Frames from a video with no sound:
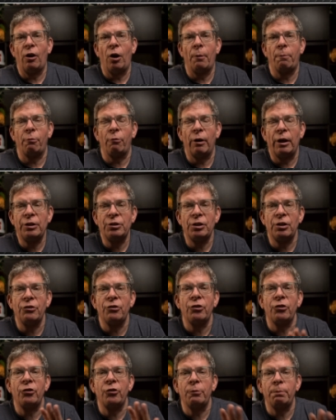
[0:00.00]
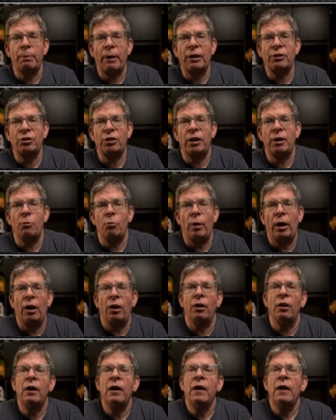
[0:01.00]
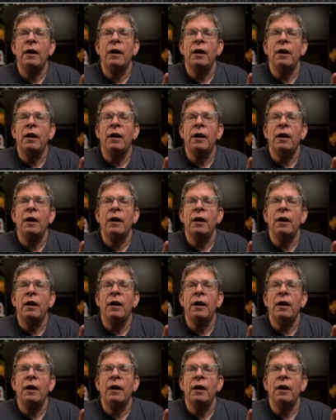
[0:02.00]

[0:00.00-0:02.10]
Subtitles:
operations, especially while